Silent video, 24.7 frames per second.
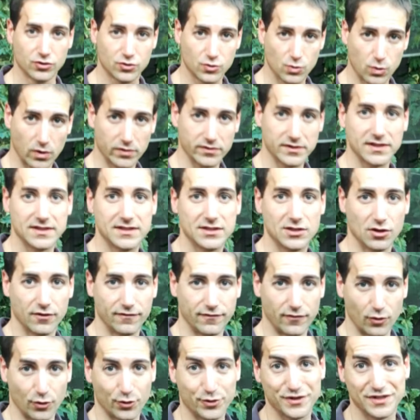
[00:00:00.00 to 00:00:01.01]
a good
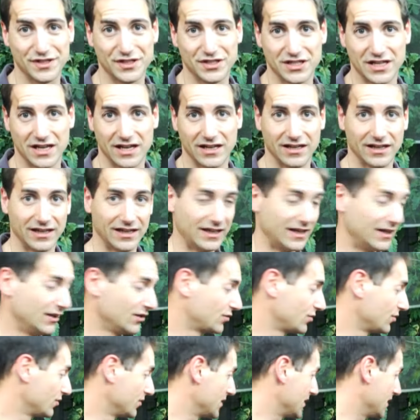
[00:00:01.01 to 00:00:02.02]
quantity of oxygen
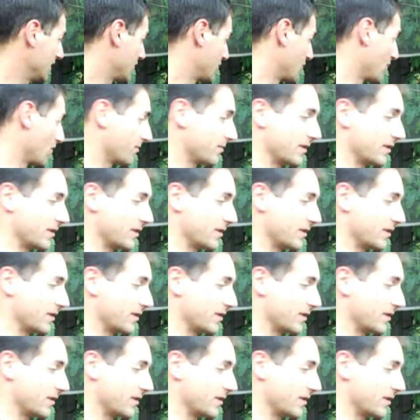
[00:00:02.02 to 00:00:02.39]
into